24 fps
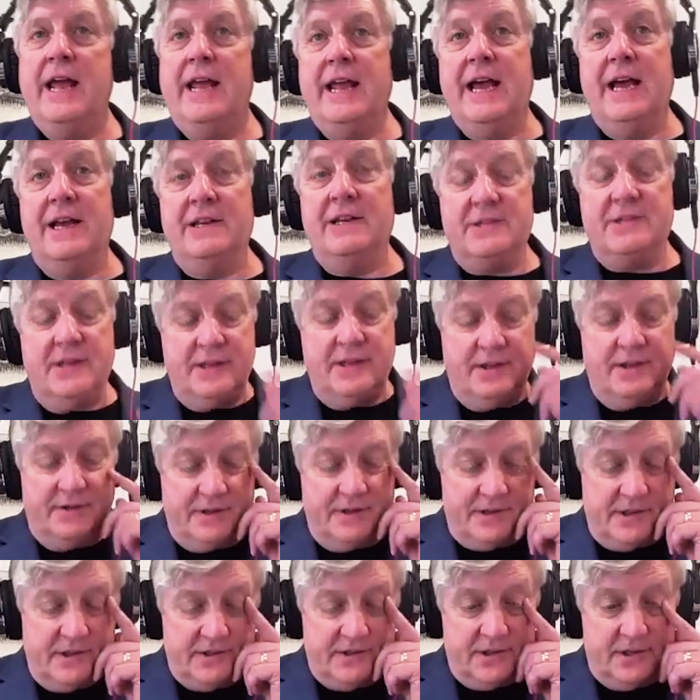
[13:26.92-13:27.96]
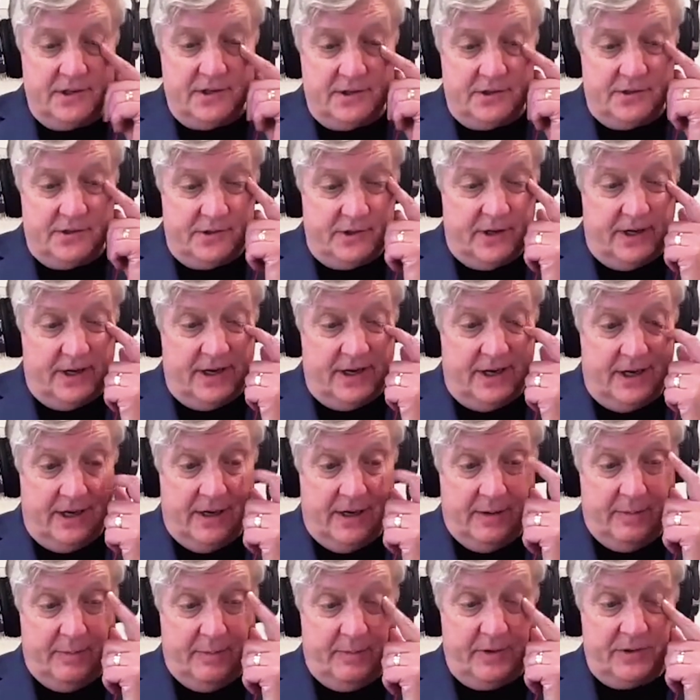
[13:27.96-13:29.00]
Yes, this is
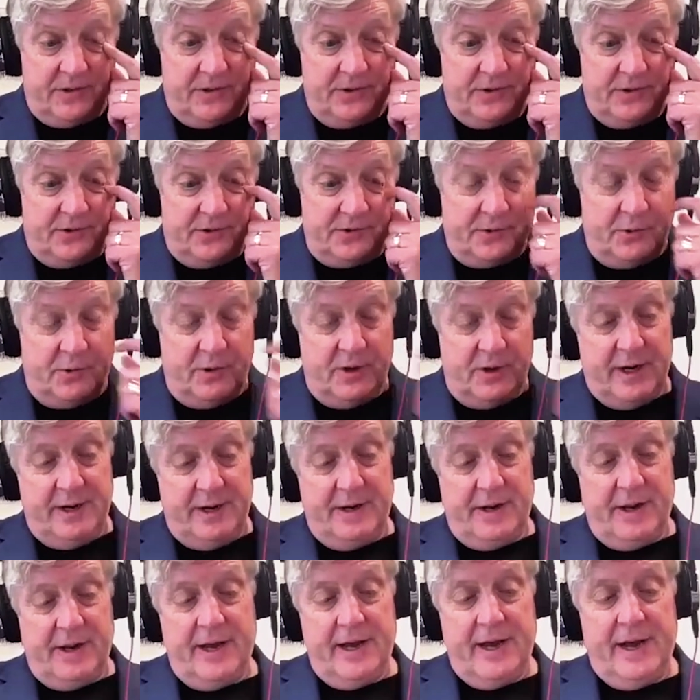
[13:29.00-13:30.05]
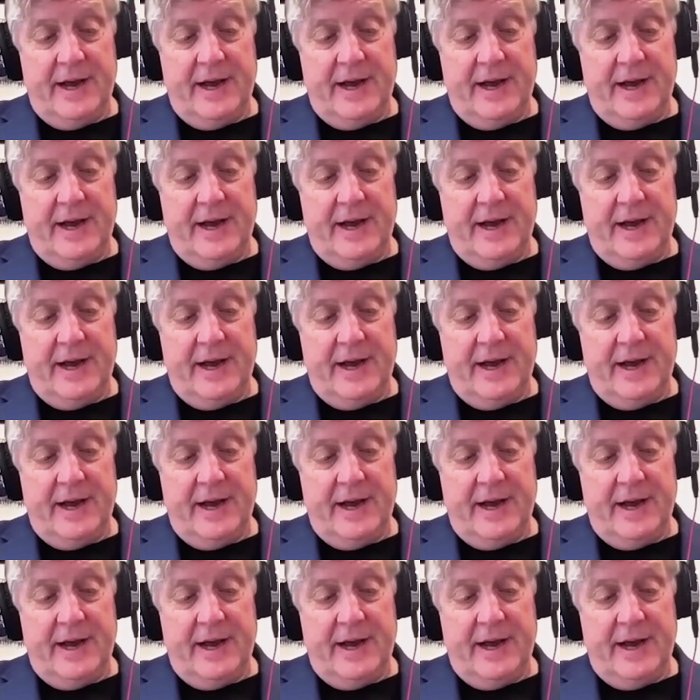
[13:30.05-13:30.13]
a story